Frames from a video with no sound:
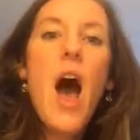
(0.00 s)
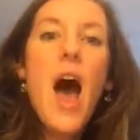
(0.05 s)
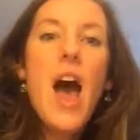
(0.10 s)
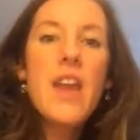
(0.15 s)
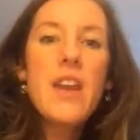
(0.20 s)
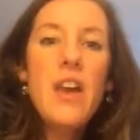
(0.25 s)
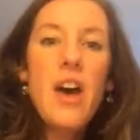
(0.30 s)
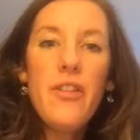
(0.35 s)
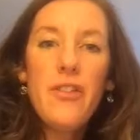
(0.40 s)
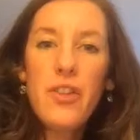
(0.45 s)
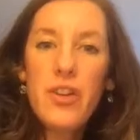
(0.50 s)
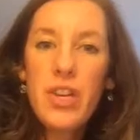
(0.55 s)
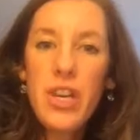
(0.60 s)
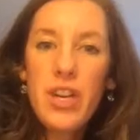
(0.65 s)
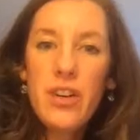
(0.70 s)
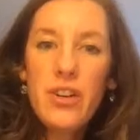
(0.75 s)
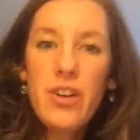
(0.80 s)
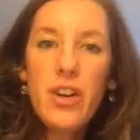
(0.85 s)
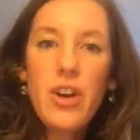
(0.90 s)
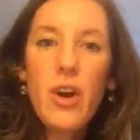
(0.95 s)
another
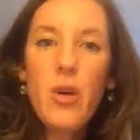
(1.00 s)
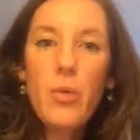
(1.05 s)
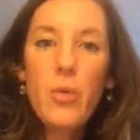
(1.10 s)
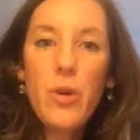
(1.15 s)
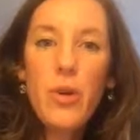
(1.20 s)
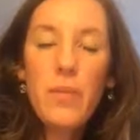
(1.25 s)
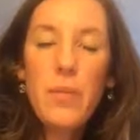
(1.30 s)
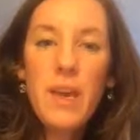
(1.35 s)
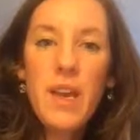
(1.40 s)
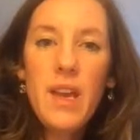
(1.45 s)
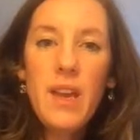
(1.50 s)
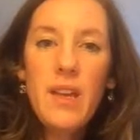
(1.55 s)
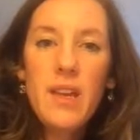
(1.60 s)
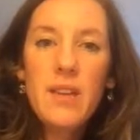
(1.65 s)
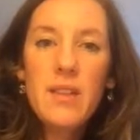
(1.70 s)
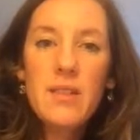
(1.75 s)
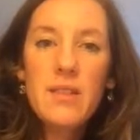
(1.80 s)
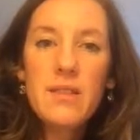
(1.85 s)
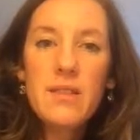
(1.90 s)
year to go ruby,